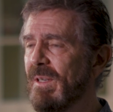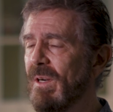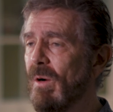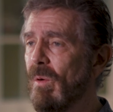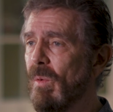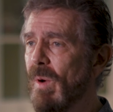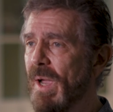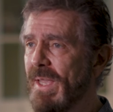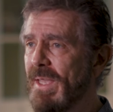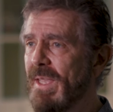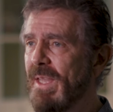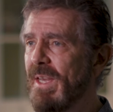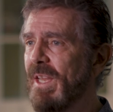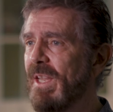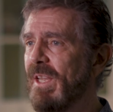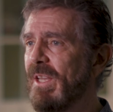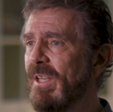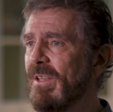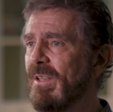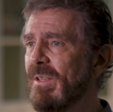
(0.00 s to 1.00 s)

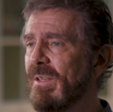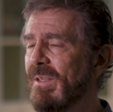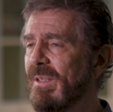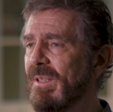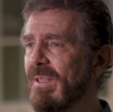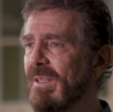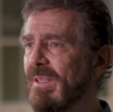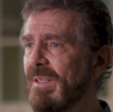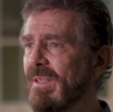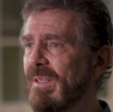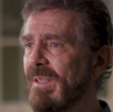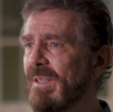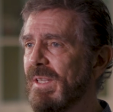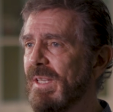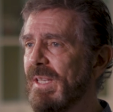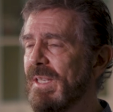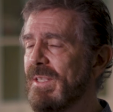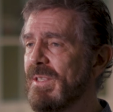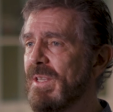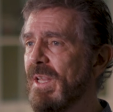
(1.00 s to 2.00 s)

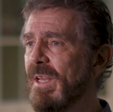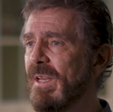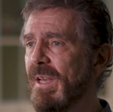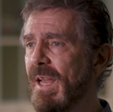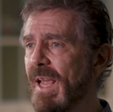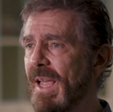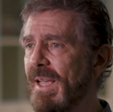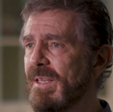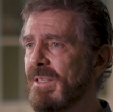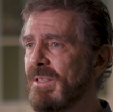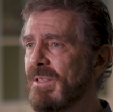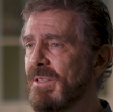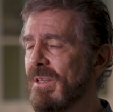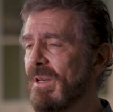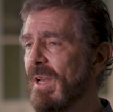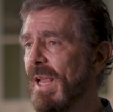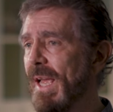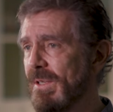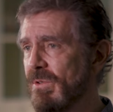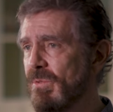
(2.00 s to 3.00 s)
Awakening is the next
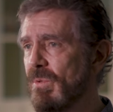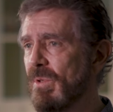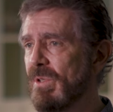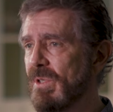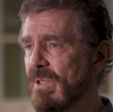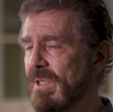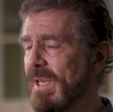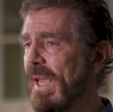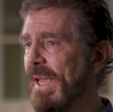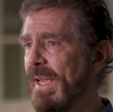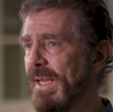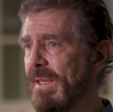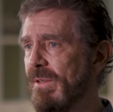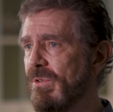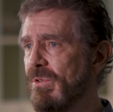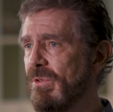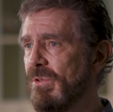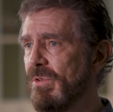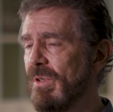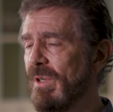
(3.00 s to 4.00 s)
natural
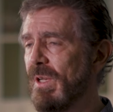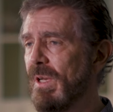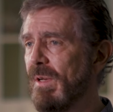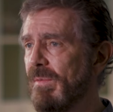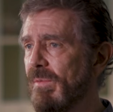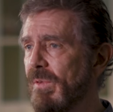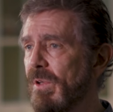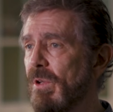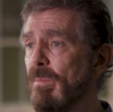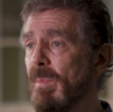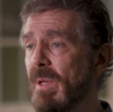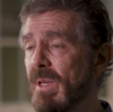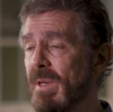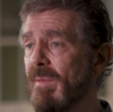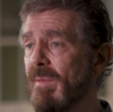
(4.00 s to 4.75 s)
stage of human